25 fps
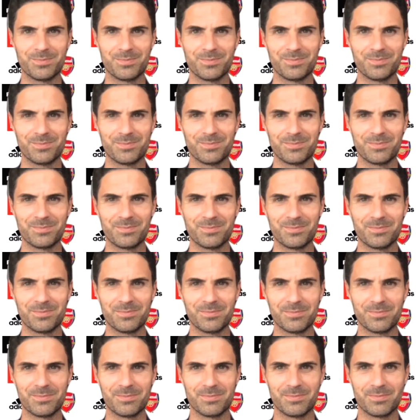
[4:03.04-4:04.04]

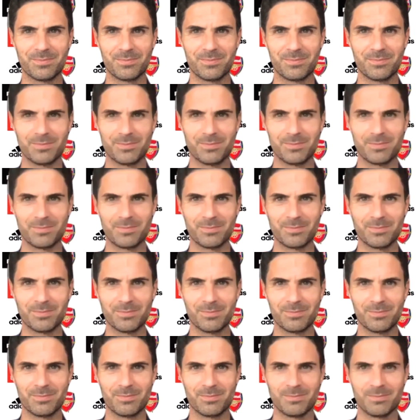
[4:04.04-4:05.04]

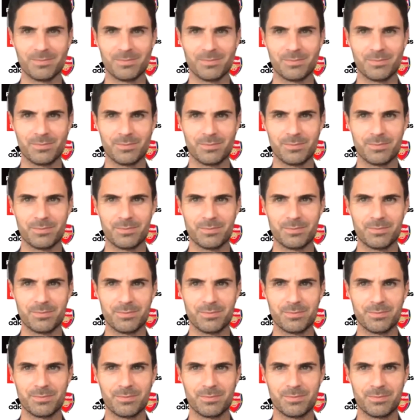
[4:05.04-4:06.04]

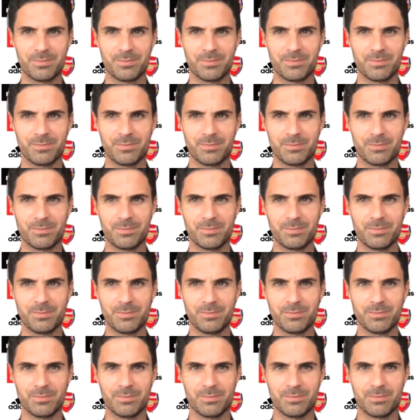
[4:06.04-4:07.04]

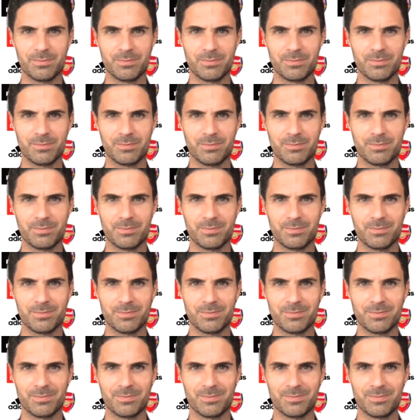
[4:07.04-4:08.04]

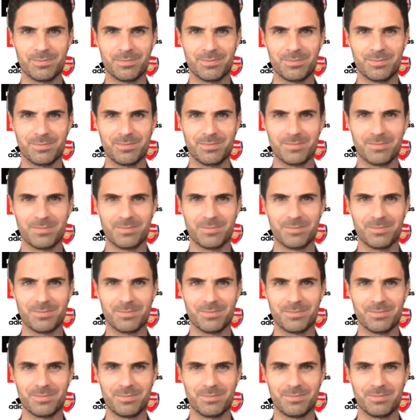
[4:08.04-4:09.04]

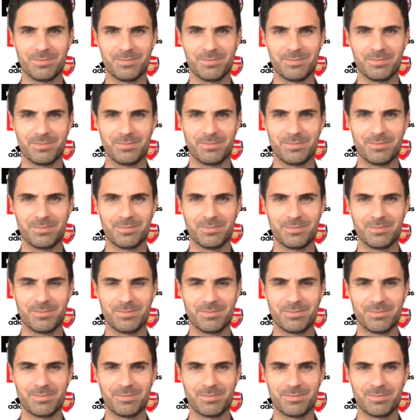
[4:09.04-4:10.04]

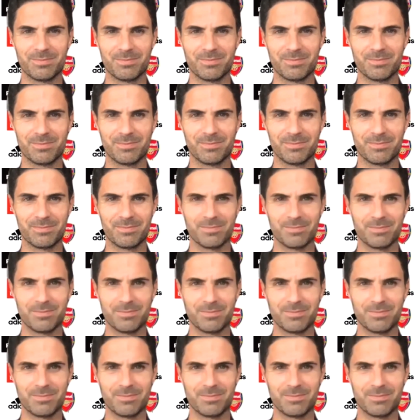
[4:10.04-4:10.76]
Nobody speaks.